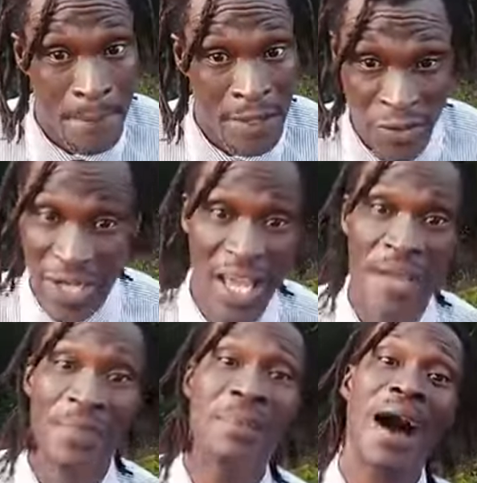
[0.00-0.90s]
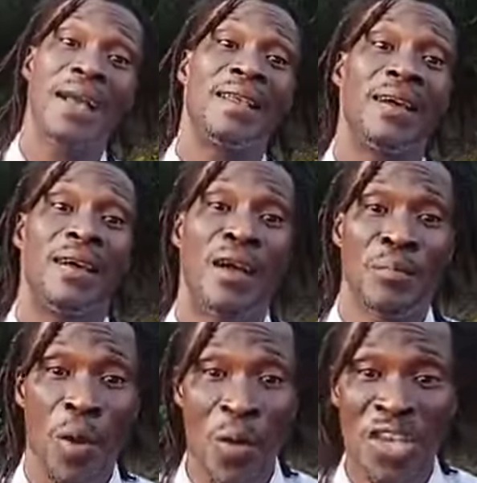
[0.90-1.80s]
Today it be bad.
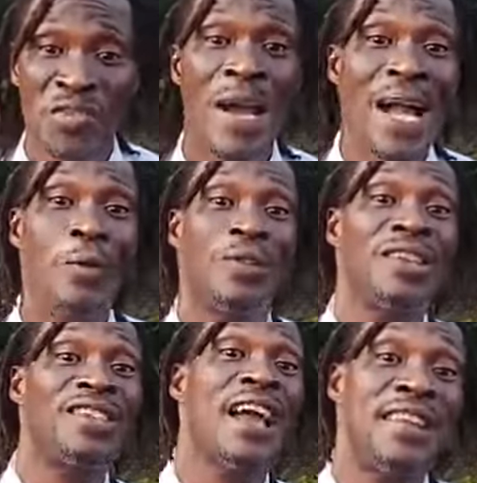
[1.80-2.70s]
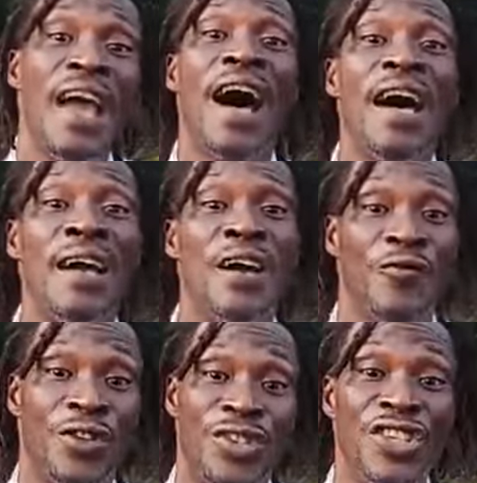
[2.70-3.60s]
But what is man with this idea
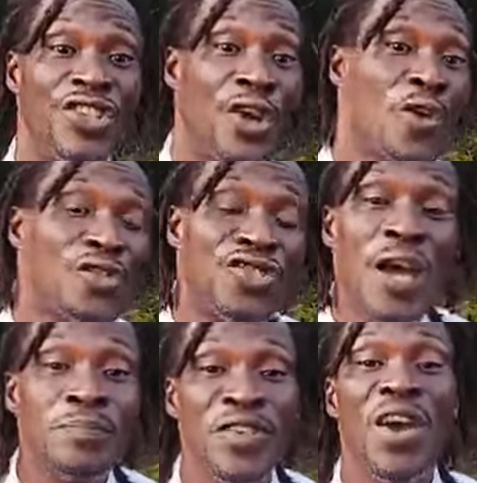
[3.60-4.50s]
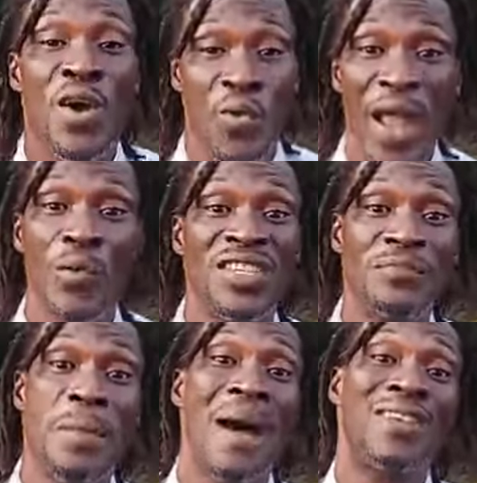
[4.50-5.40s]
for change the concept well, what's
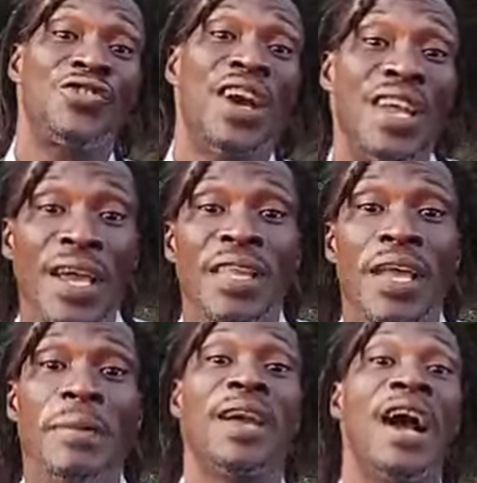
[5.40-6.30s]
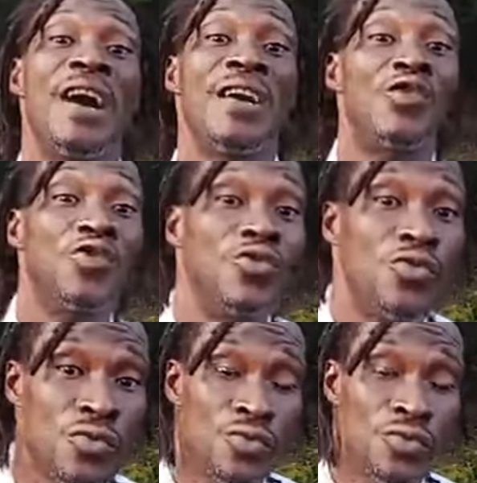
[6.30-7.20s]
in me bad trade, they make her good.
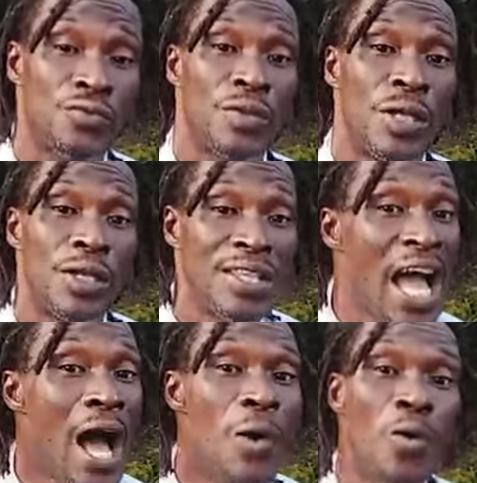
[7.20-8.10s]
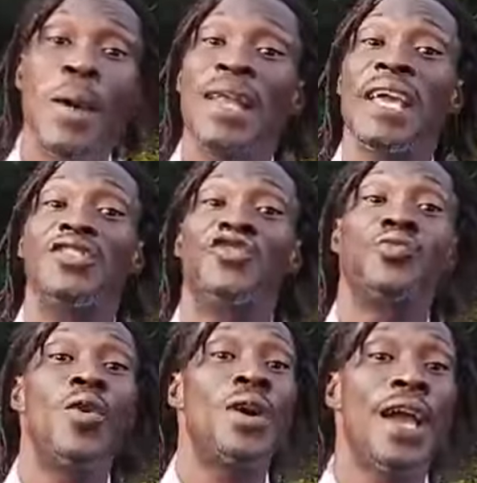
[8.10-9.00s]
Now, woman make you
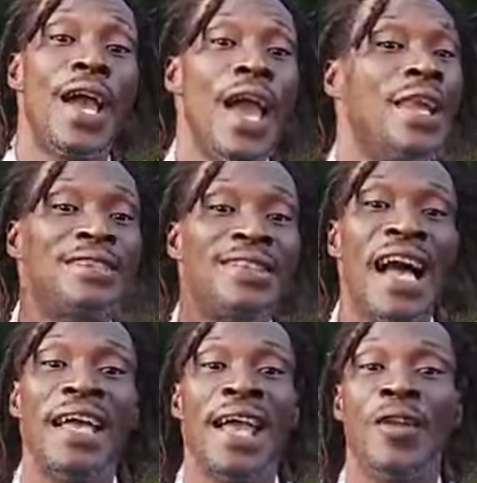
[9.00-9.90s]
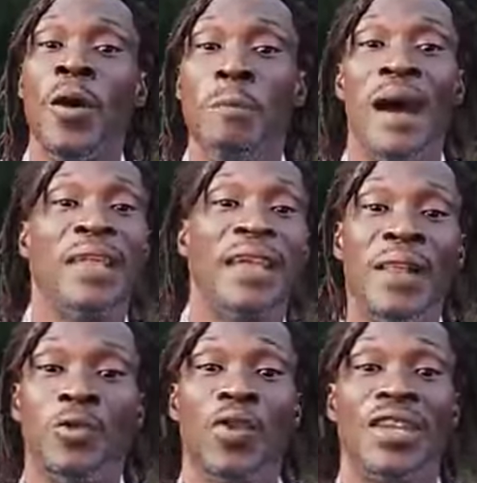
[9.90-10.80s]
smoke any side, you know, bad again,
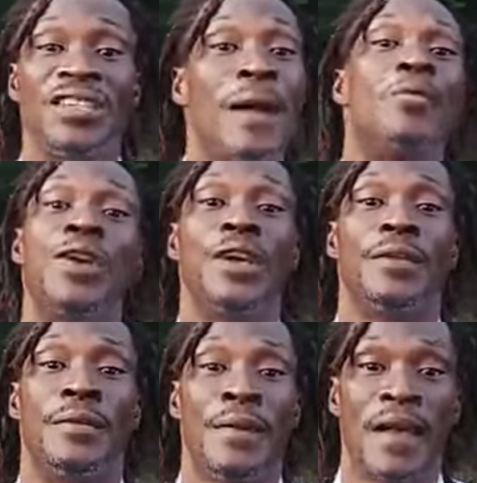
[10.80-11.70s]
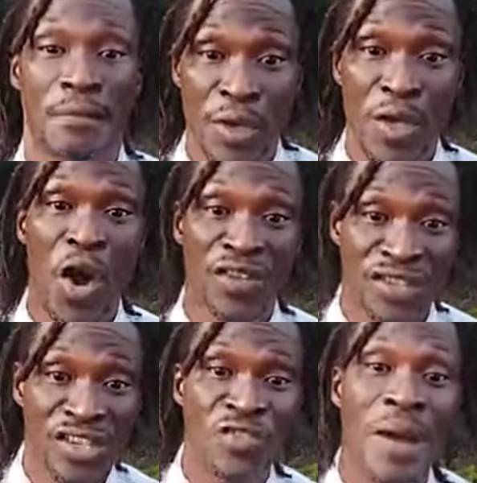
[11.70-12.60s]
not to a taboo again. Because
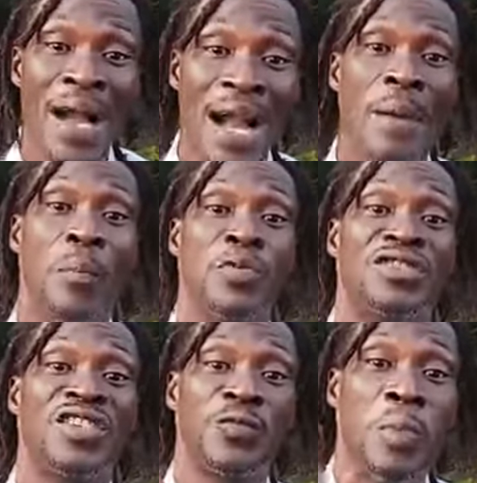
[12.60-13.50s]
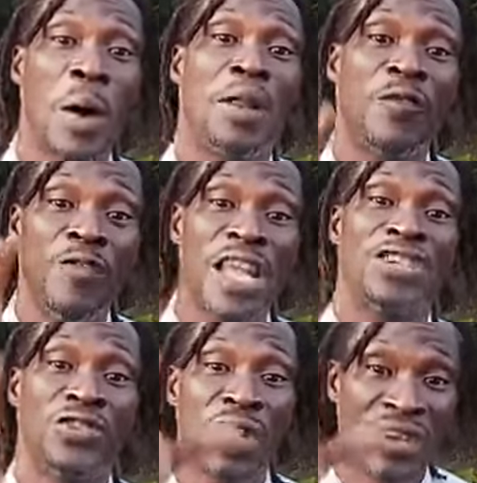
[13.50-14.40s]
this man come up with this public
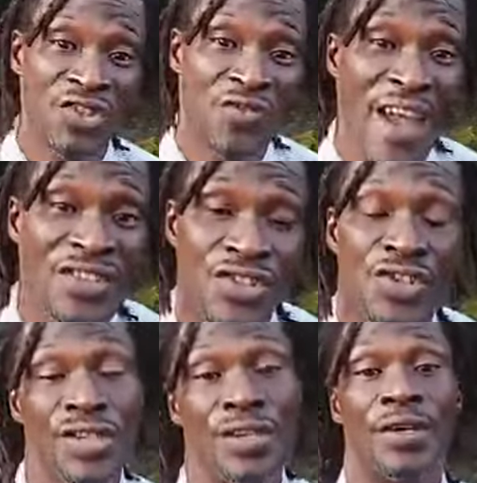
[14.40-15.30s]
relation strategy